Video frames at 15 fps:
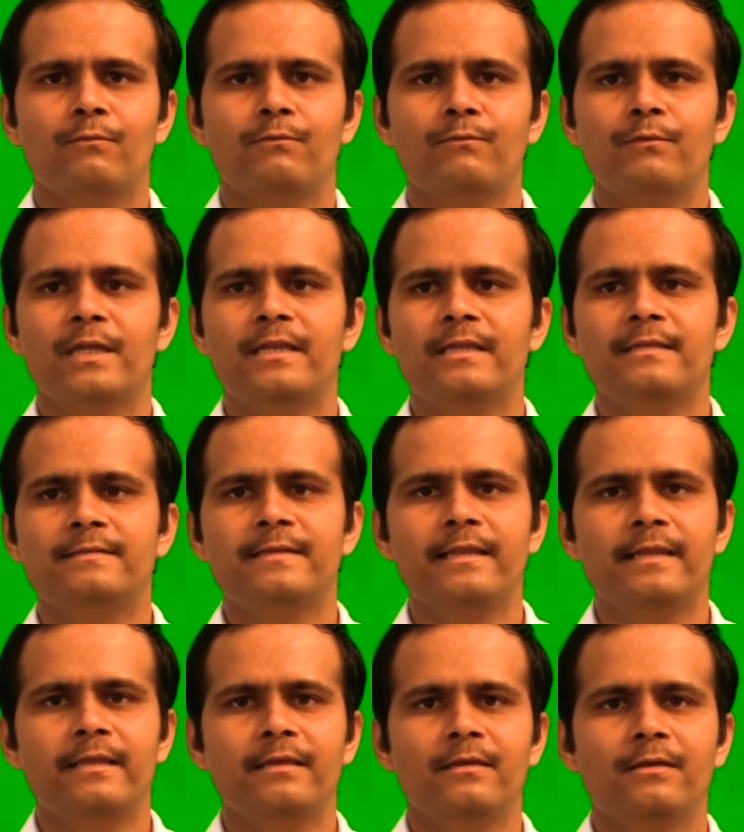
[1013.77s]
very
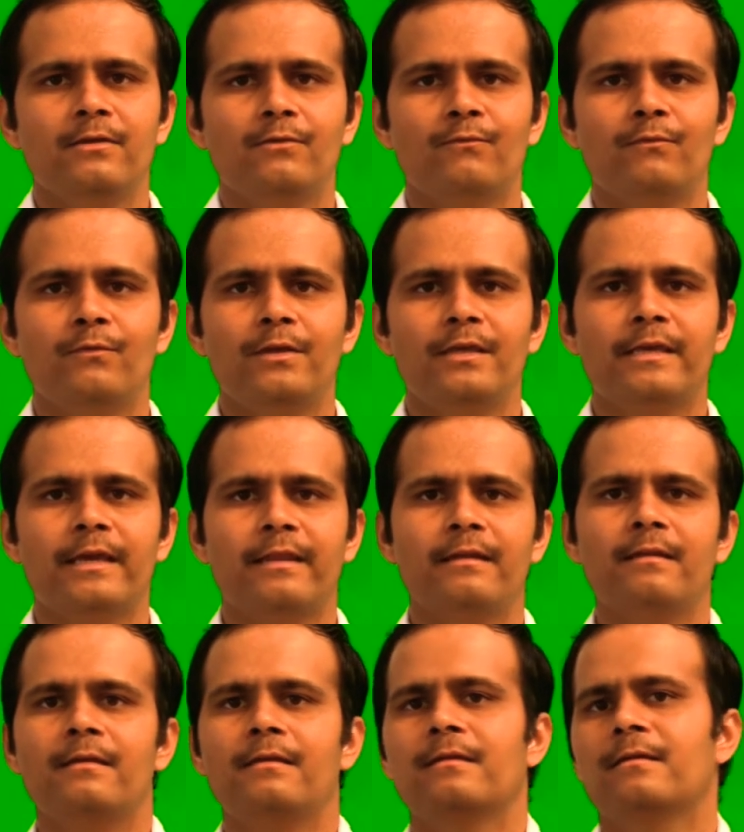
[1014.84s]
easily we
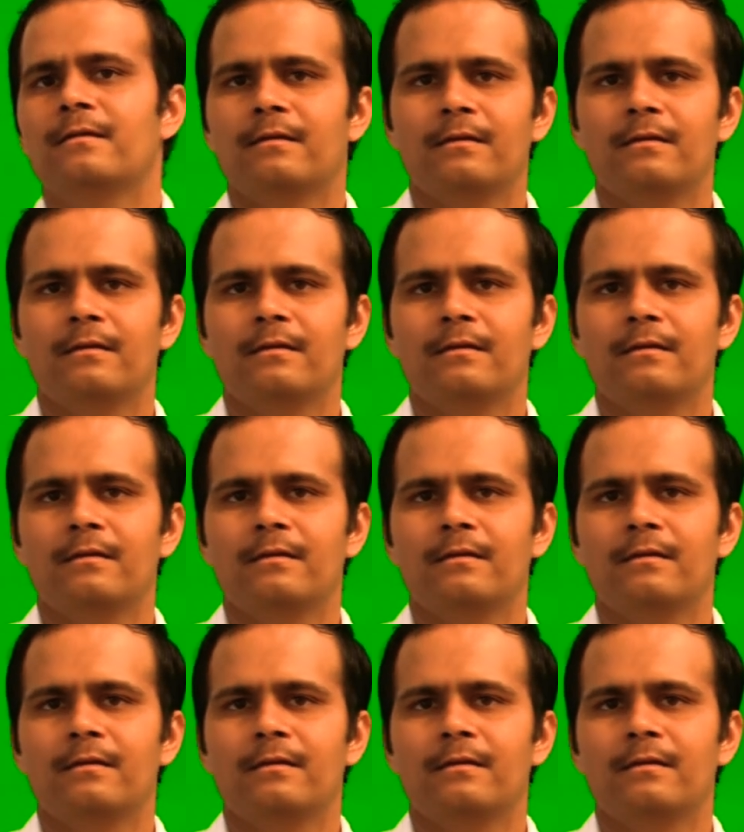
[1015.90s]
can